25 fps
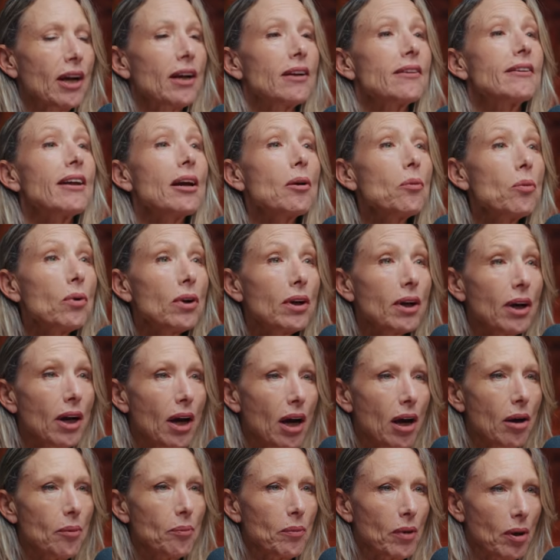They will
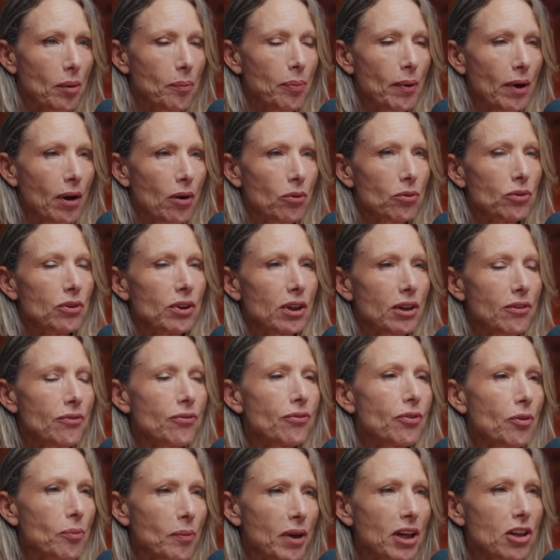come about
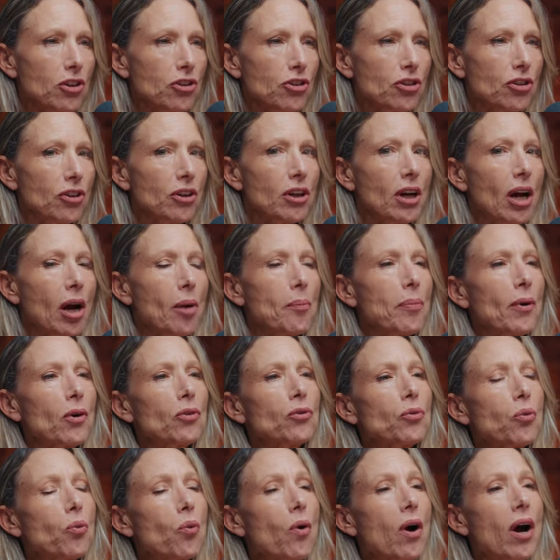information
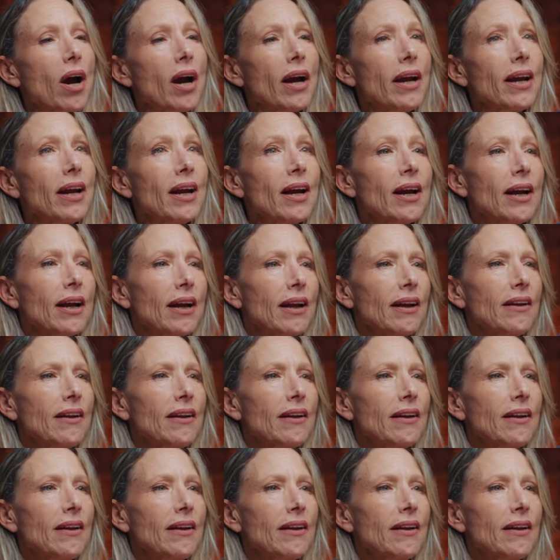about why